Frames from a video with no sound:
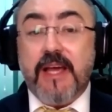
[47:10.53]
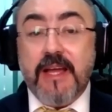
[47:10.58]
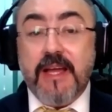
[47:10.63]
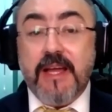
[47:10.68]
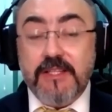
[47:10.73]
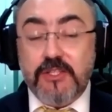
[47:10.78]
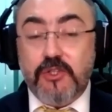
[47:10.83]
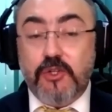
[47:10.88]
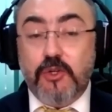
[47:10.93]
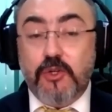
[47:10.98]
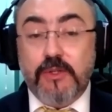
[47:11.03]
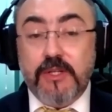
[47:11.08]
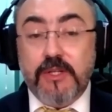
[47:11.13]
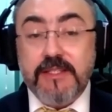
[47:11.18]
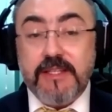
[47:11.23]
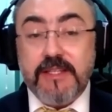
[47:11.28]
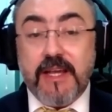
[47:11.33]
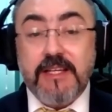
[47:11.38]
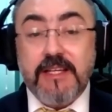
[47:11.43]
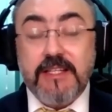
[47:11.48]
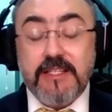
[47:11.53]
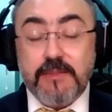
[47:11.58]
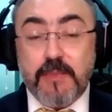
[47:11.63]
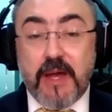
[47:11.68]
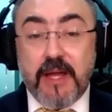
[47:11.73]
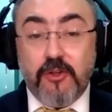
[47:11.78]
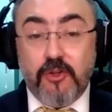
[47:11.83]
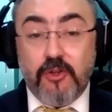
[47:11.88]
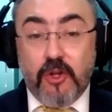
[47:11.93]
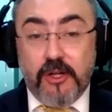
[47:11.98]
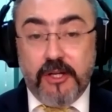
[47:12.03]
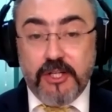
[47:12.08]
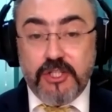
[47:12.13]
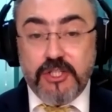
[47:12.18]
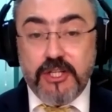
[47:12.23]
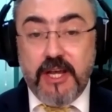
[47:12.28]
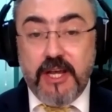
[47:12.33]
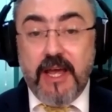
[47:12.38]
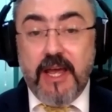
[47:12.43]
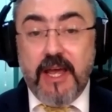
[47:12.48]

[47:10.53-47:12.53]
and students expand knowledge,